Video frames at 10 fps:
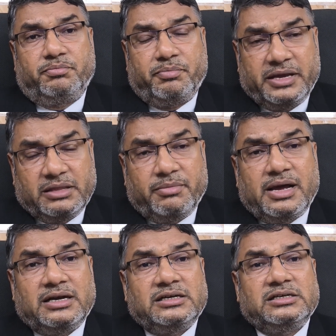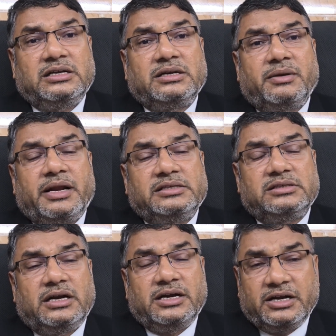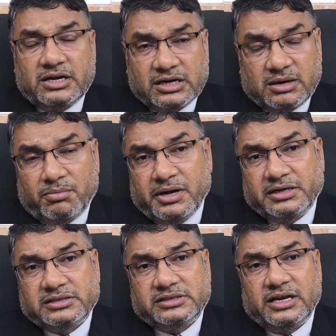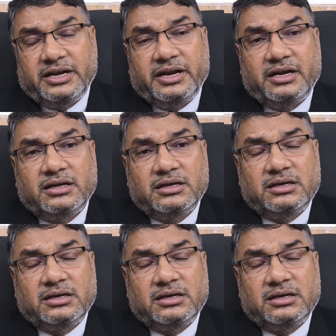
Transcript: pay the balance and price and did not complete the sale deed,